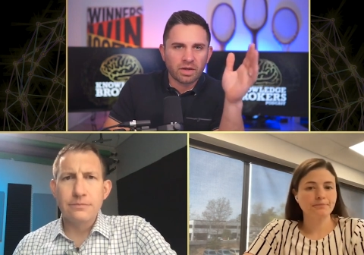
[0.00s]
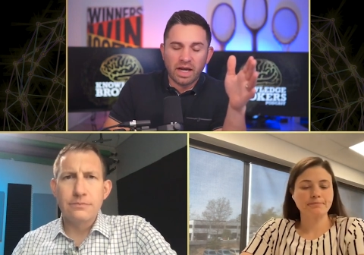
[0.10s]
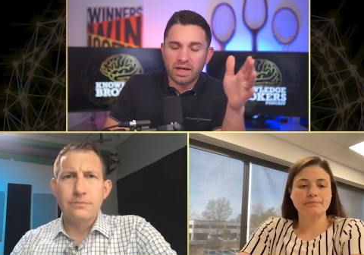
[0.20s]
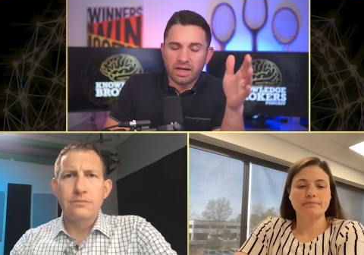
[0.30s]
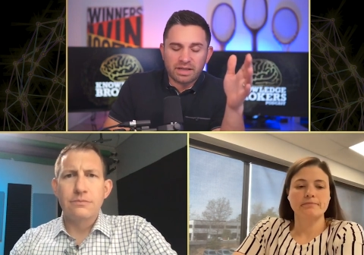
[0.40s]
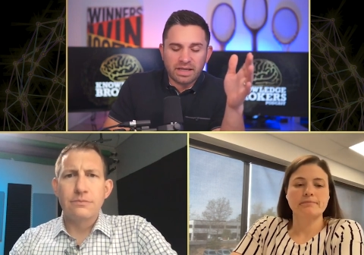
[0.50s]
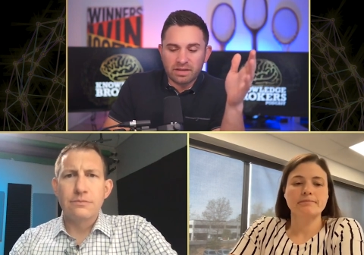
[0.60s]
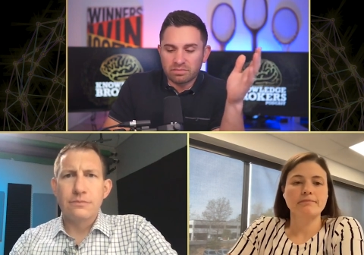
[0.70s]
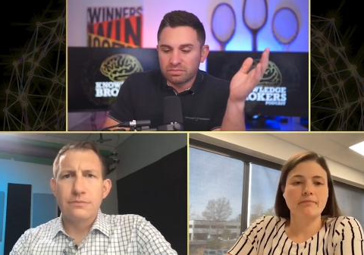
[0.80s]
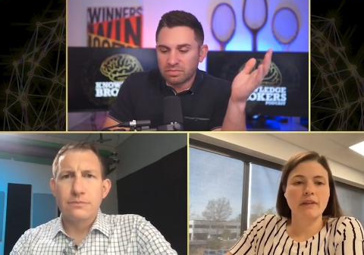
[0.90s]

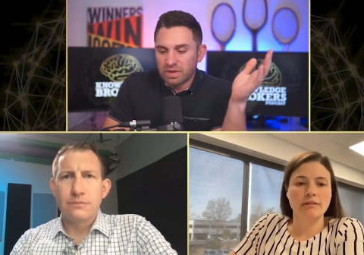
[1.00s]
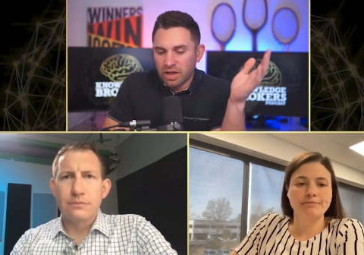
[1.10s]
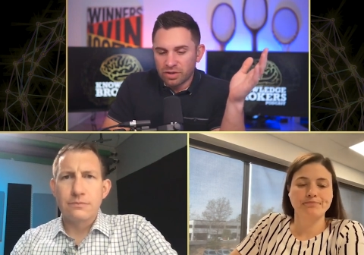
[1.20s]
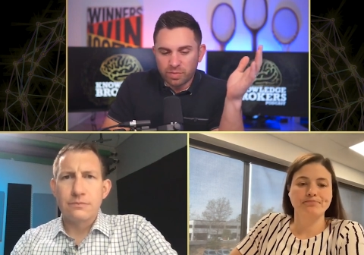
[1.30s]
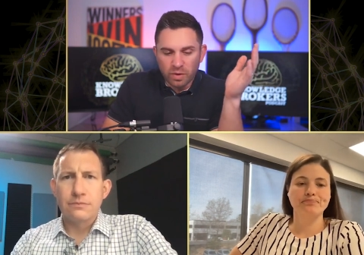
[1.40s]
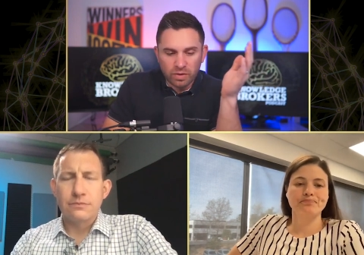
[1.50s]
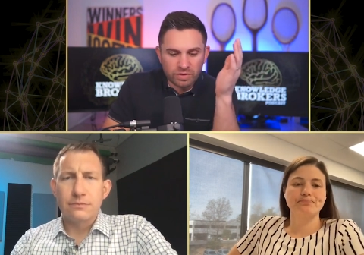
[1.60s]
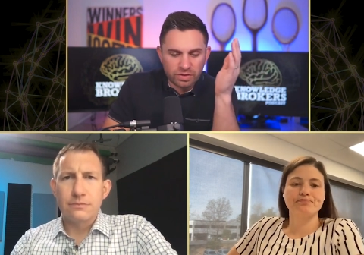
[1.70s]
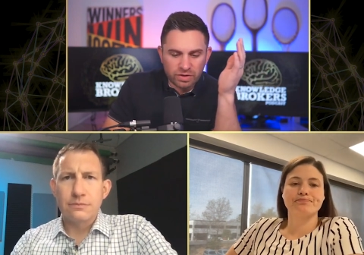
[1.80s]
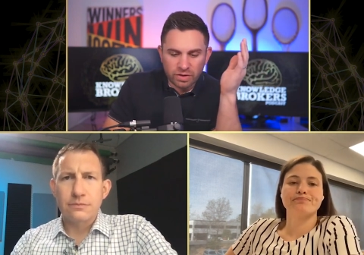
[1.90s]
Speaker 1: again knowledge
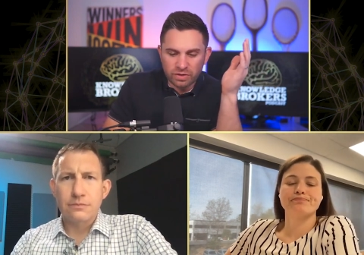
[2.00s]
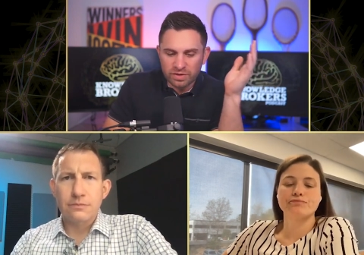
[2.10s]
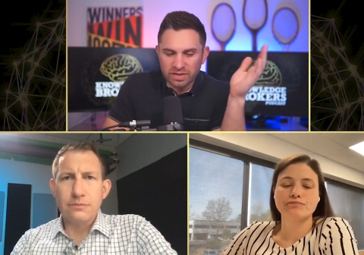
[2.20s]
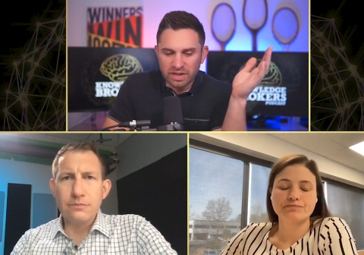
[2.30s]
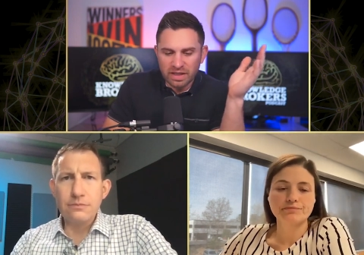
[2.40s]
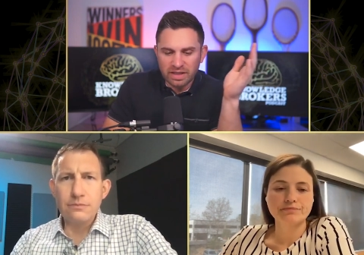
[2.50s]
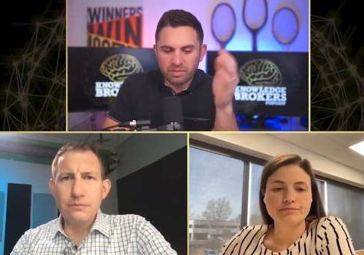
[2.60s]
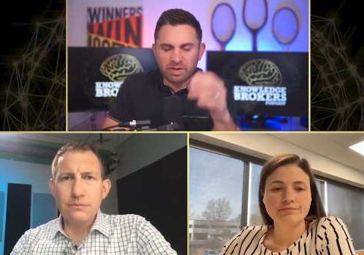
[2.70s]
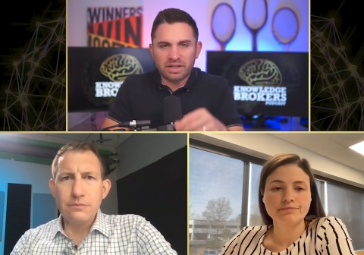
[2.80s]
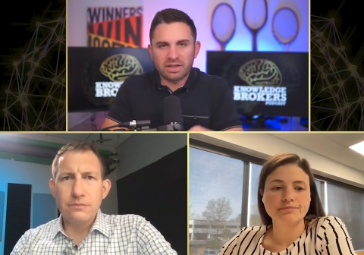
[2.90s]
brokers, attorneys, and
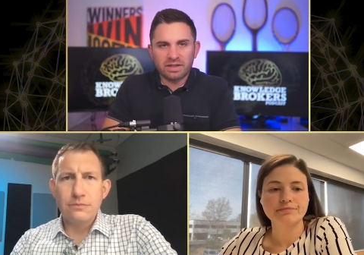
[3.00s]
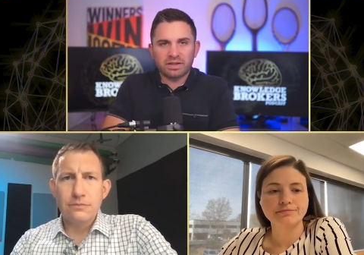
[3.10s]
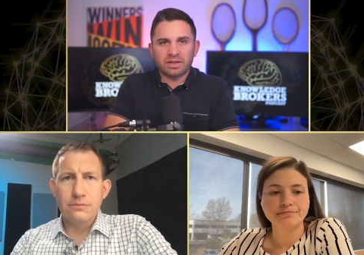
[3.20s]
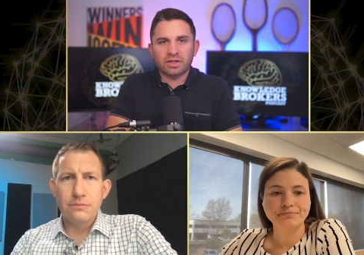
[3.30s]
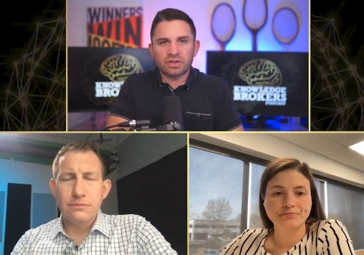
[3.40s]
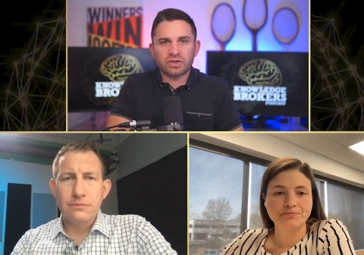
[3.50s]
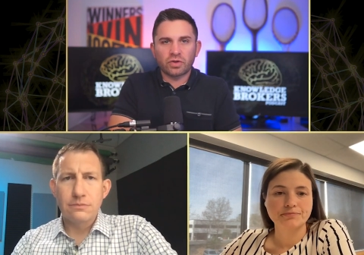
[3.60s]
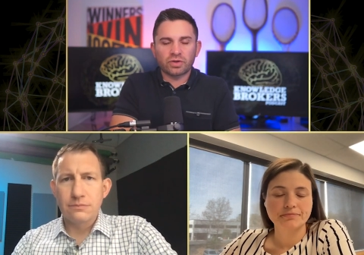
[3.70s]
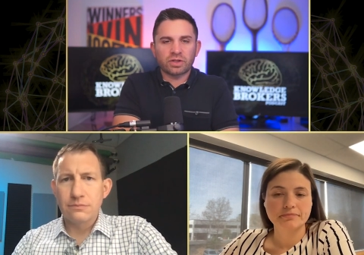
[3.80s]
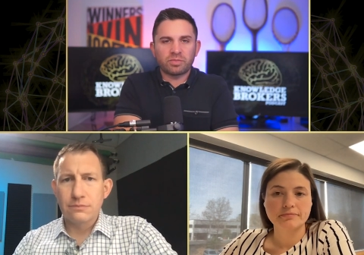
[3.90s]
anybody
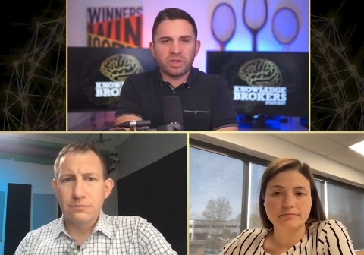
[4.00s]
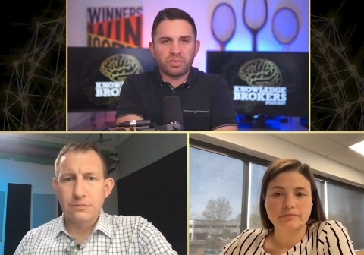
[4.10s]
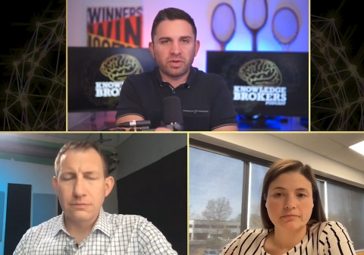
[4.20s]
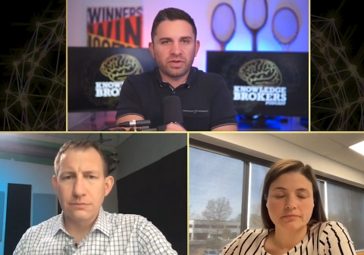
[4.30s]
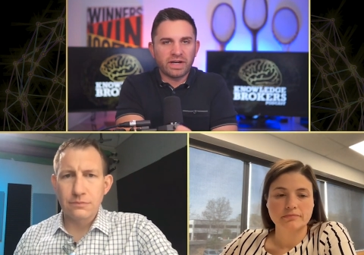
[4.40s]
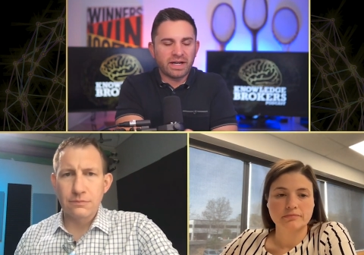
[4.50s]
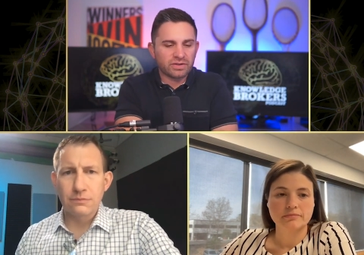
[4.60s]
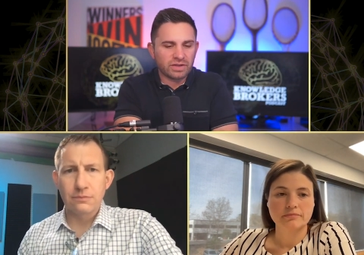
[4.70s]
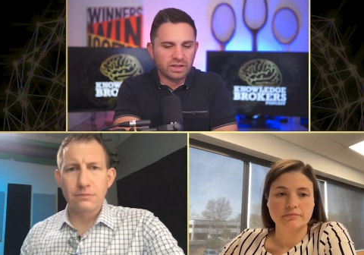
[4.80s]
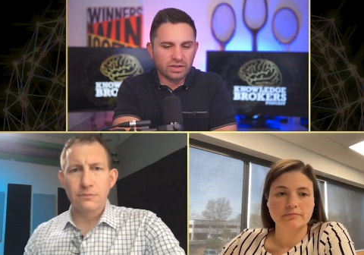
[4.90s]
consulting people in the
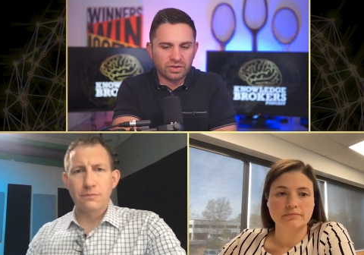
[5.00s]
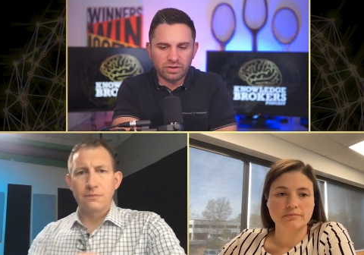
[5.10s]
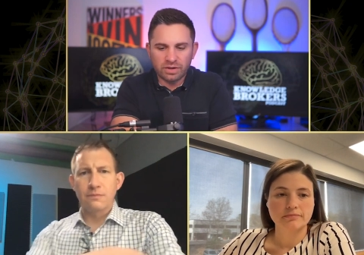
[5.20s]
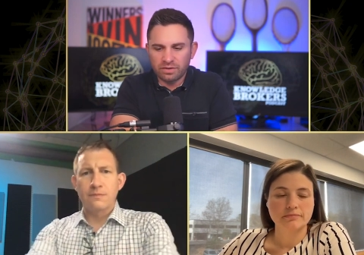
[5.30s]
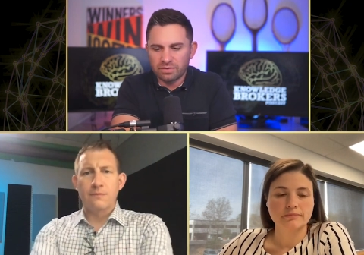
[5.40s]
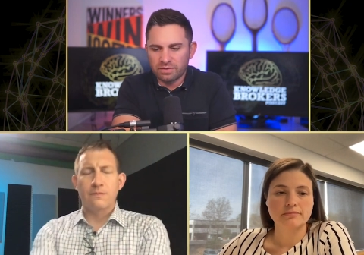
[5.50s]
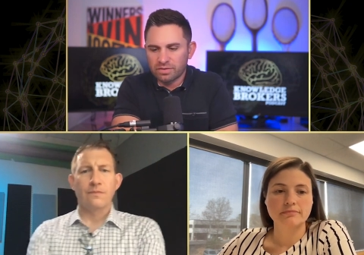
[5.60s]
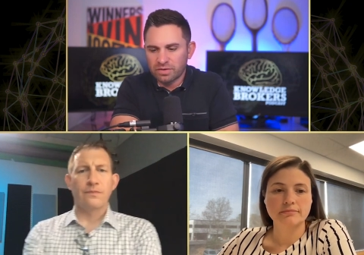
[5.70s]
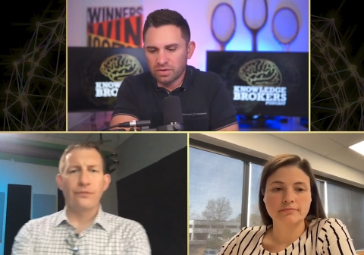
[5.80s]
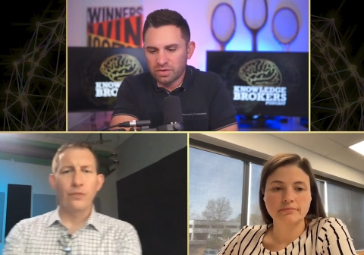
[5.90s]
housing industry.
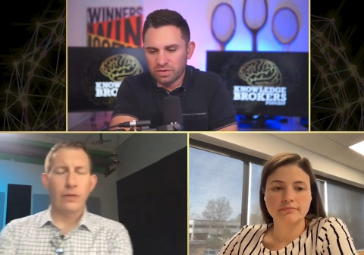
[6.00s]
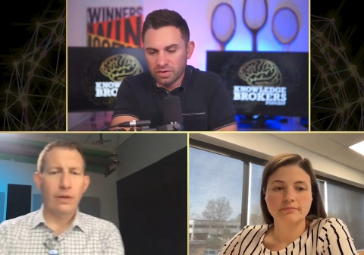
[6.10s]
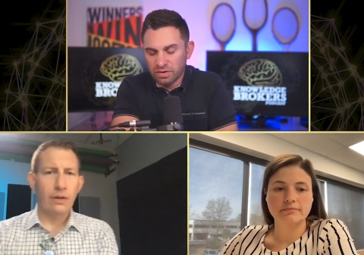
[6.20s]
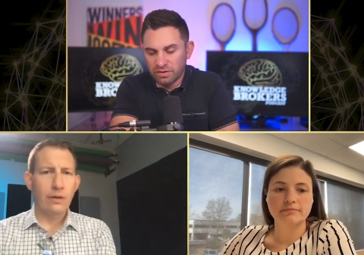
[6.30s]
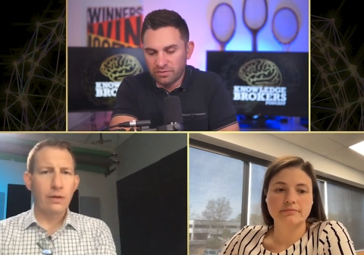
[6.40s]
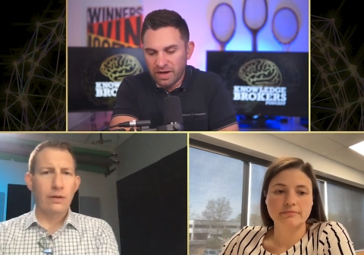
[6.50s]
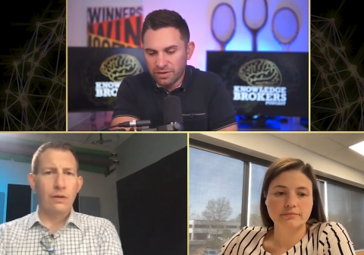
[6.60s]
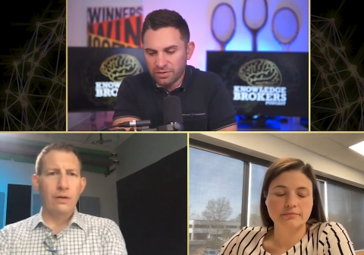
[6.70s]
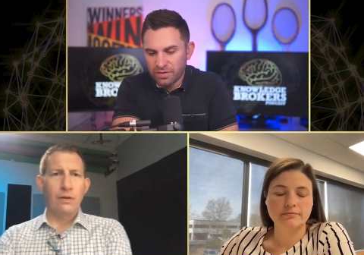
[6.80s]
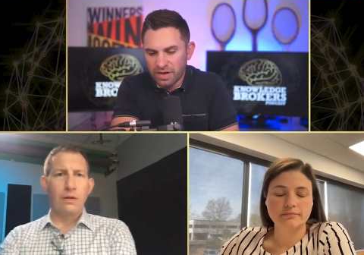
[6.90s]
Cer- certainly
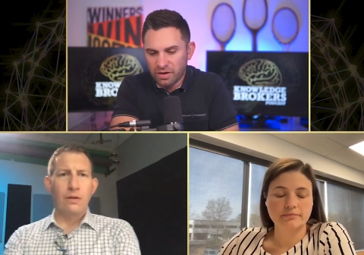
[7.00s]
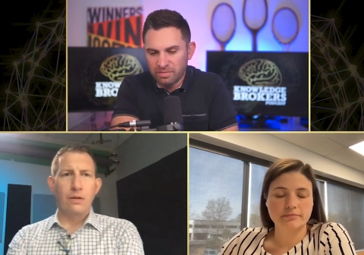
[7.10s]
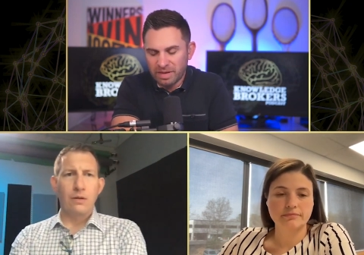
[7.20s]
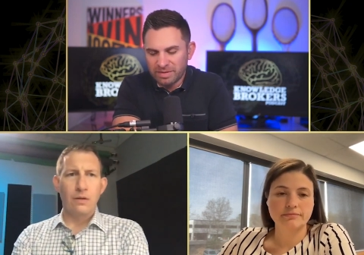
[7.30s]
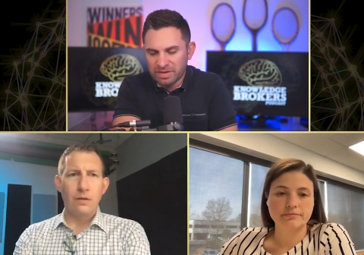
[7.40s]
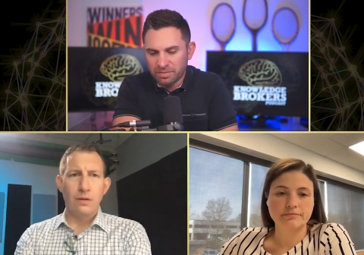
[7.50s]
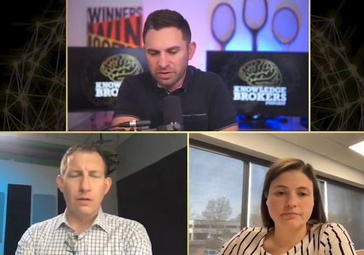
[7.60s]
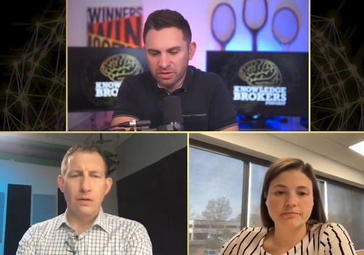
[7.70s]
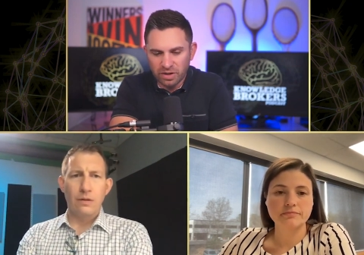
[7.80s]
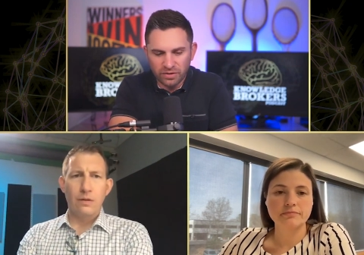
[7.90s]
value there, and maybe
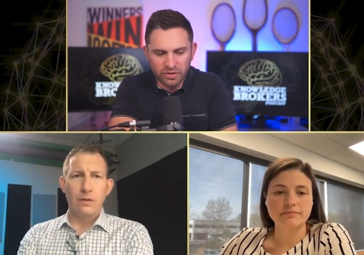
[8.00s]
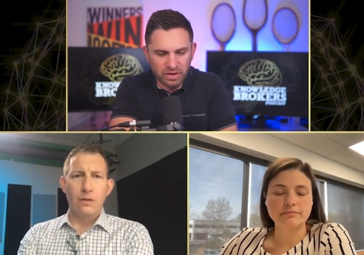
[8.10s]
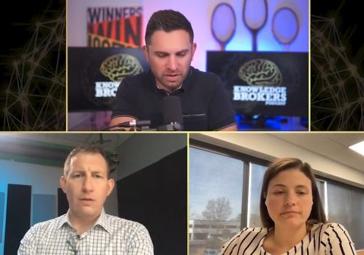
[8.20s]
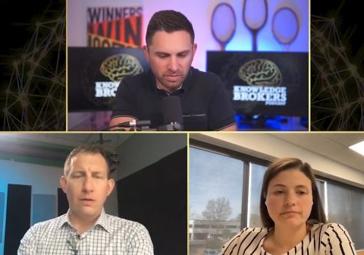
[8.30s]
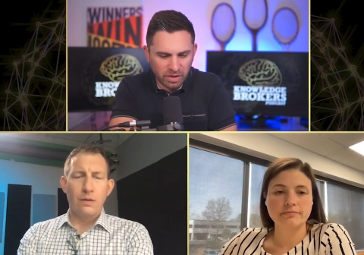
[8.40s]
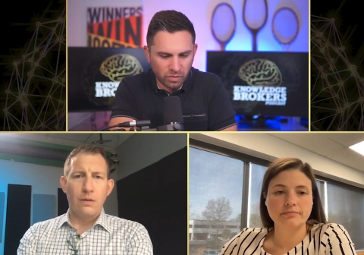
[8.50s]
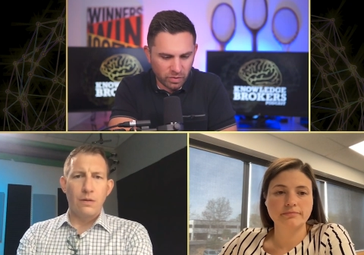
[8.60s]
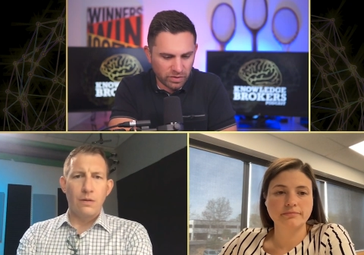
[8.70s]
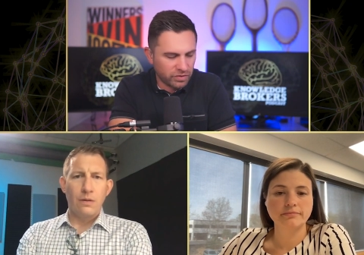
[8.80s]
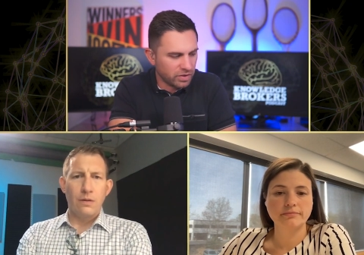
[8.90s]
something you're not thinking about
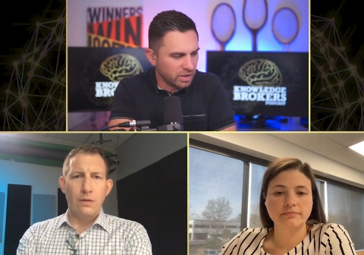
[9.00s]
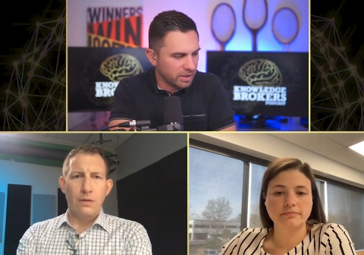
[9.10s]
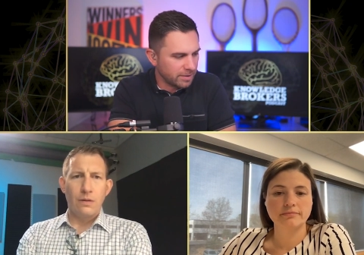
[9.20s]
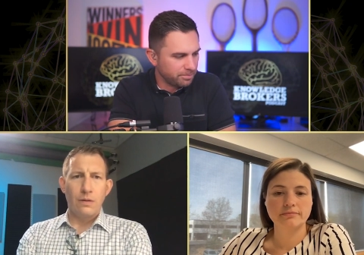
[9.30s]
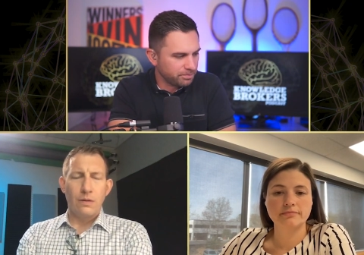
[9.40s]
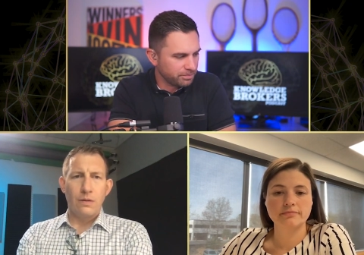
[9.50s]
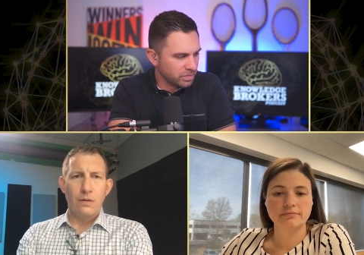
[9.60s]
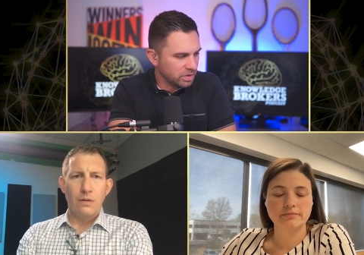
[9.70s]
with um,